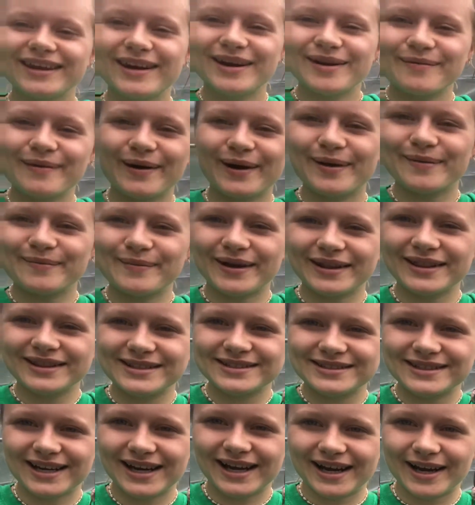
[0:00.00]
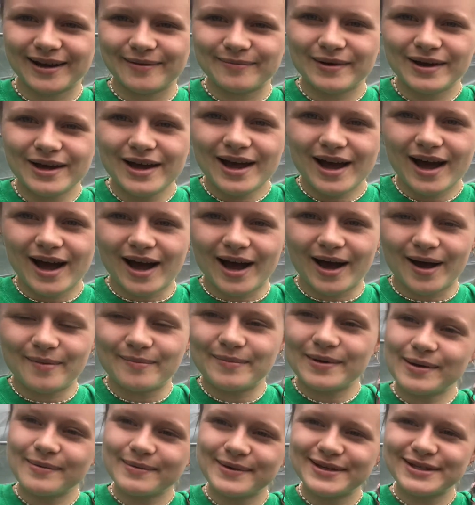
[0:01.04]
about a month's time,
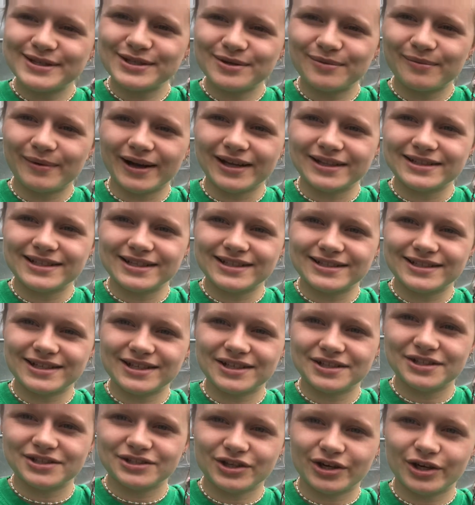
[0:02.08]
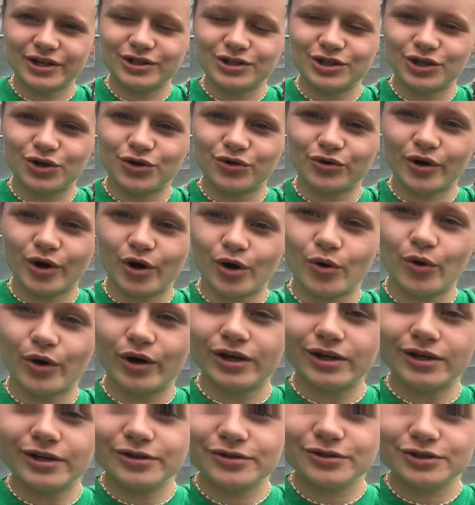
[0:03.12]
maybe 2 months, it's going to start to grow
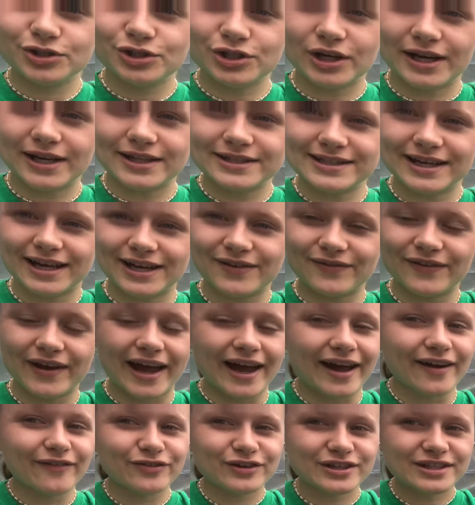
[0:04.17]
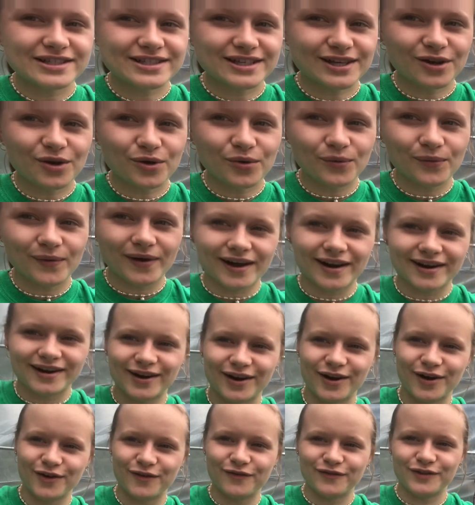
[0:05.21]
new strands out of every single one
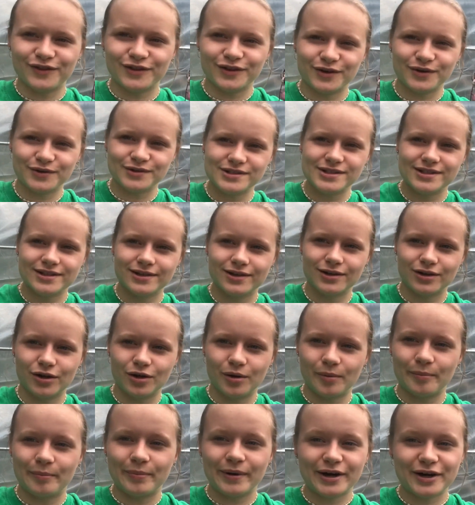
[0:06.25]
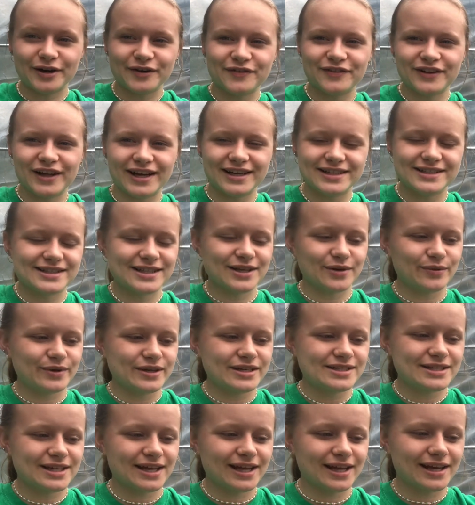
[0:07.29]
of those little butterflies that we
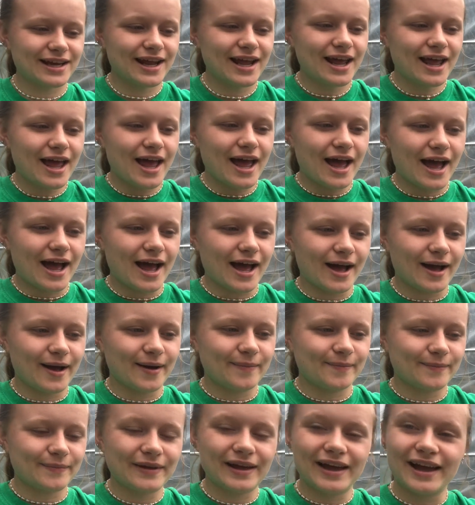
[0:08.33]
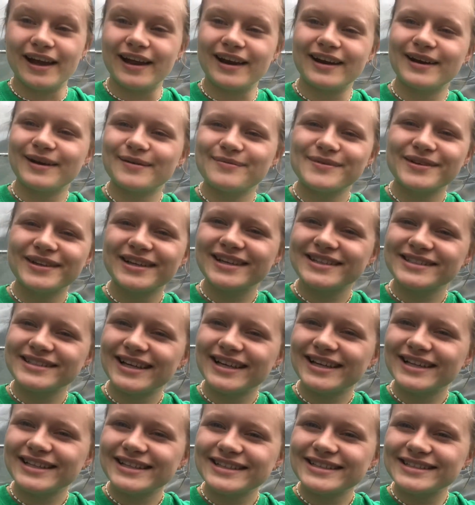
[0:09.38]
did. And I'm really
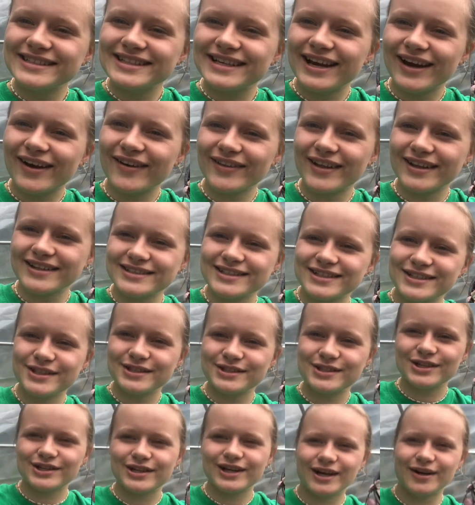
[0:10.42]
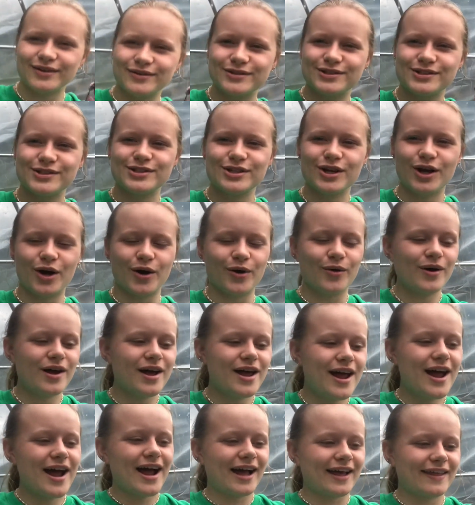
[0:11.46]
excited to see how that's going to turn out. So
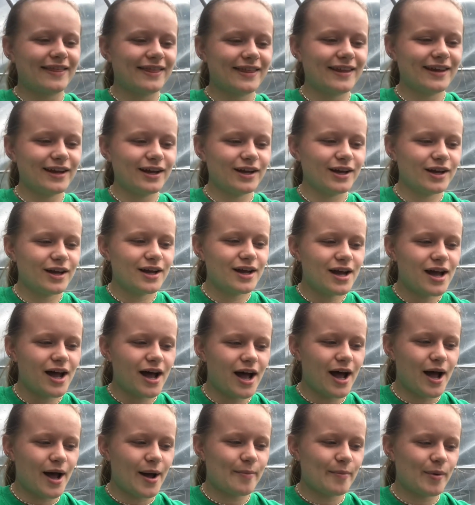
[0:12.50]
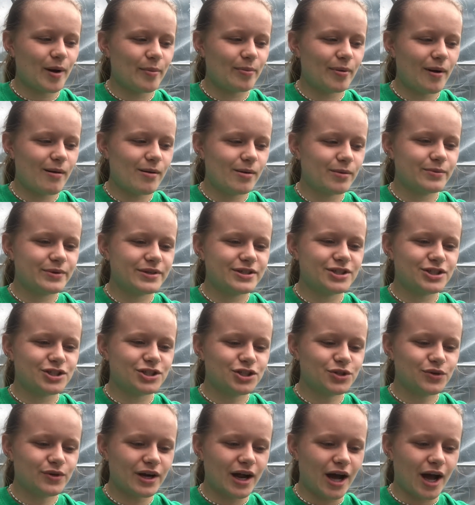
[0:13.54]
I think I'll probably just
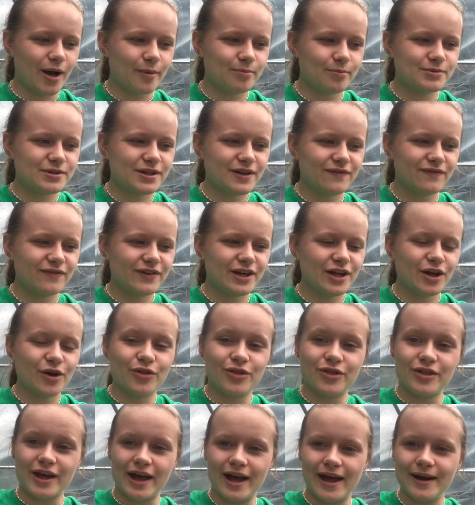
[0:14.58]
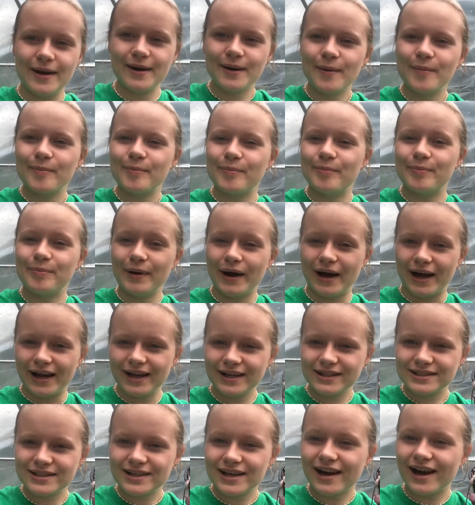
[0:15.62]
do an update video then.
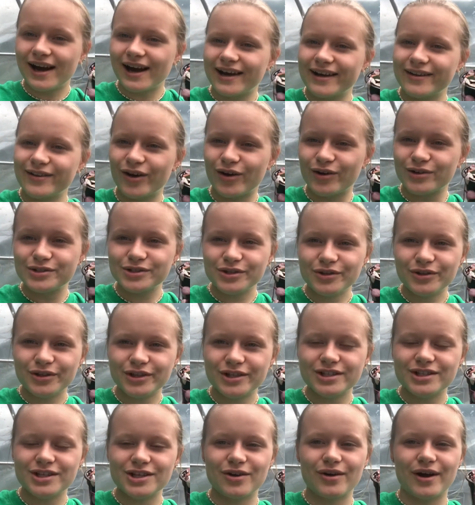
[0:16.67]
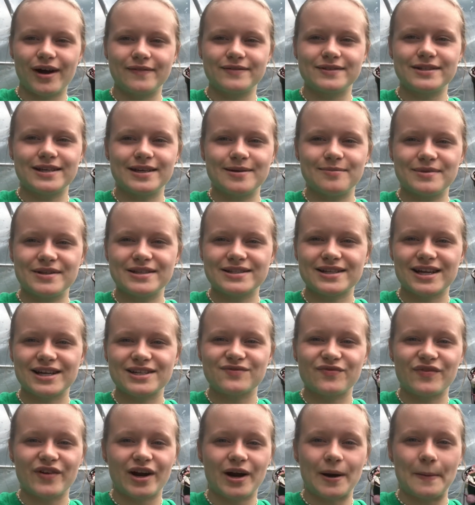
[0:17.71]
But I also learned that you have to keep these guys
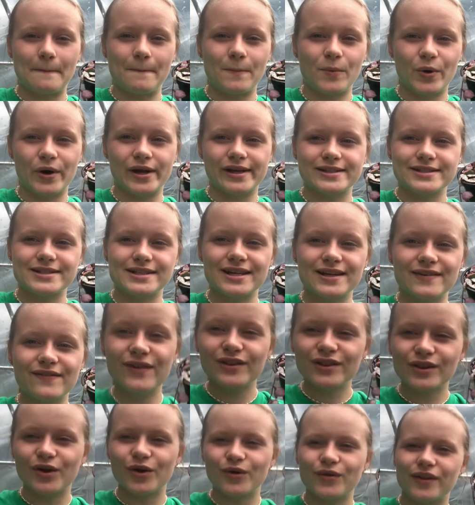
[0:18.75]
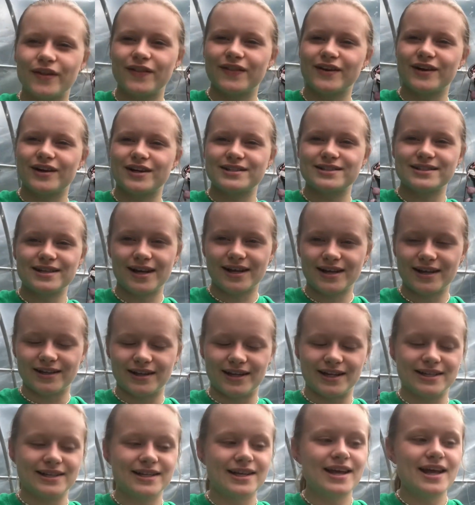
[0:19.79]
very moist, even though that they're a succulent.